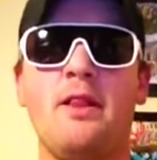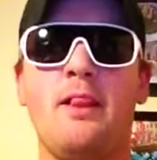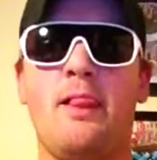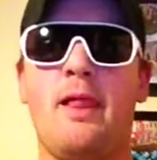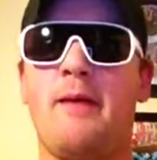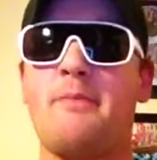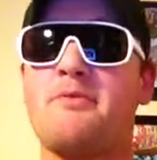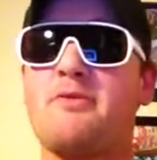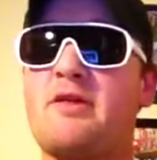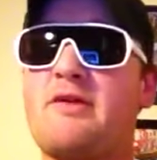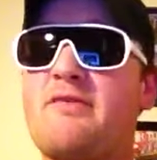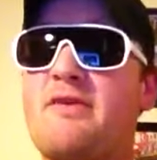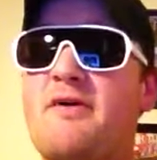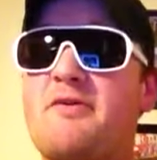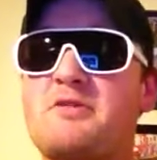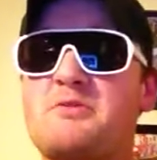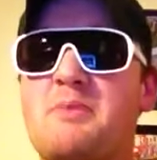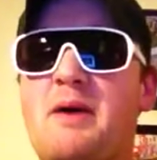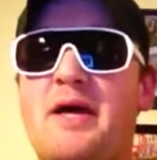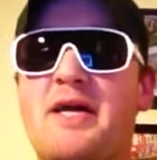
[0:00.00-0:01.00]
I believe that
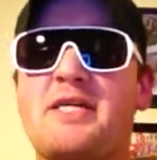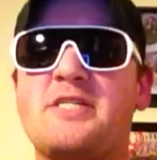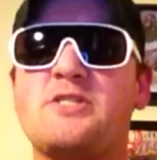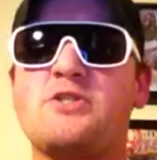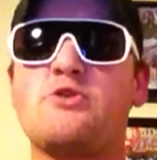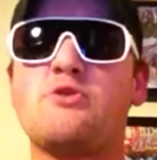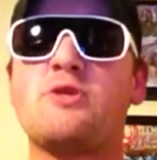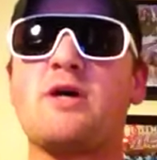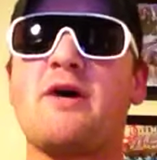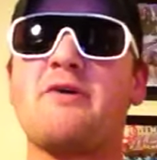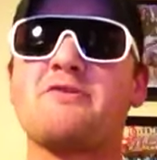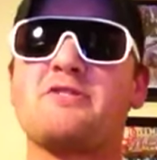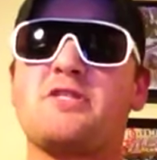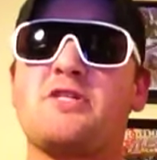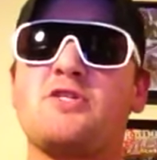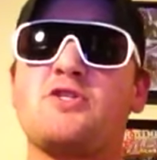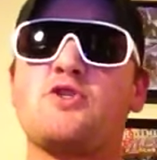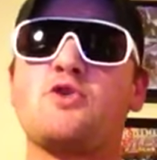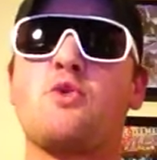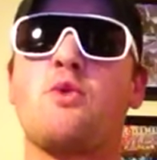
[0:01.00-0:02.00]
was back in
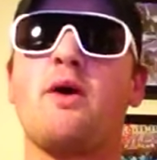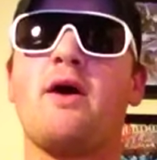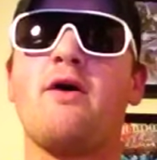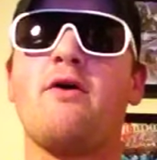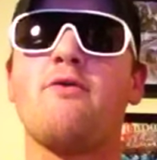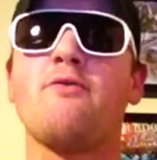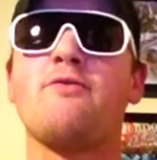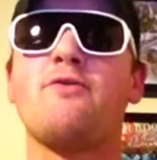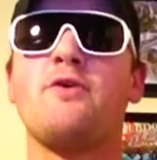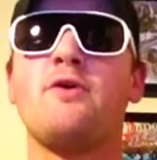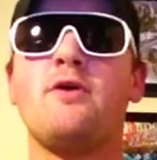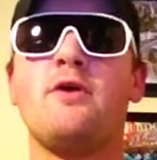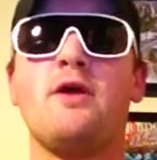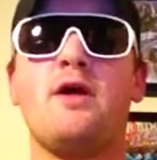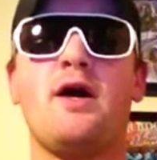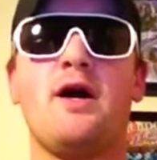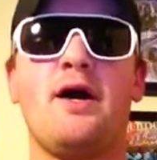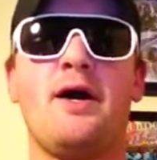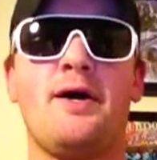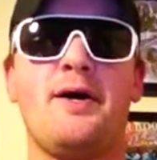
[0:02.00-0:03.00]
2012.
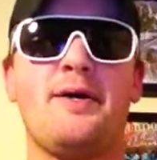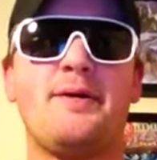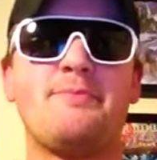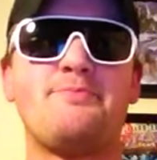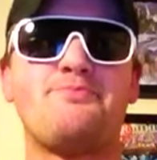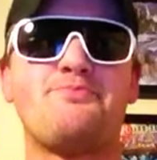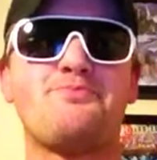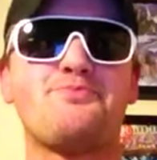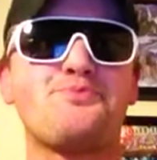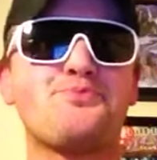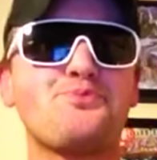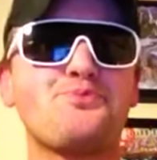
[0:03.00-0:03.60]
Um,